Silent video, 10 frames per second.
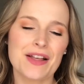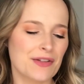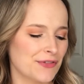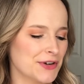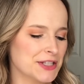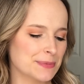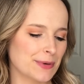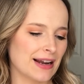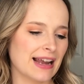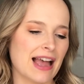The first
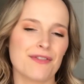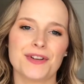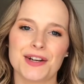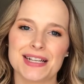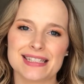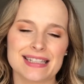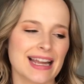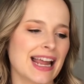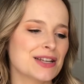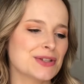spray I have here is the
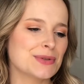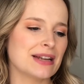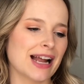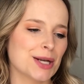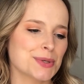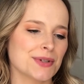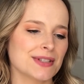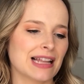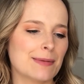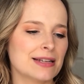Andalou
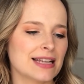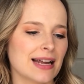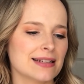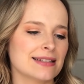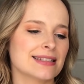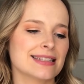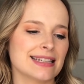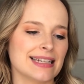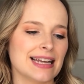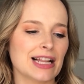Naturals Clementine
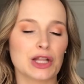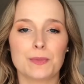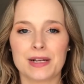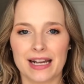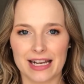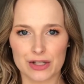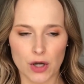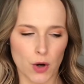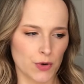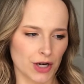C Illuminating
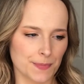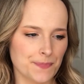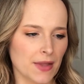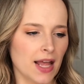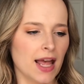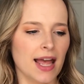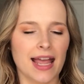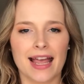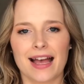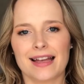Toner.
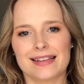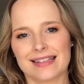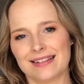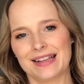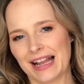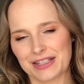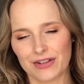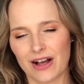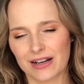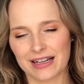And it has a
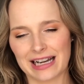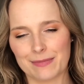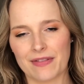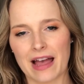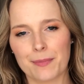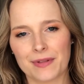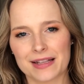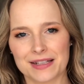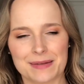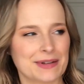longer name than that, but
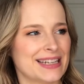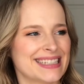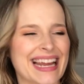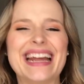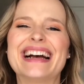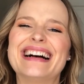that's all I'm gonna say.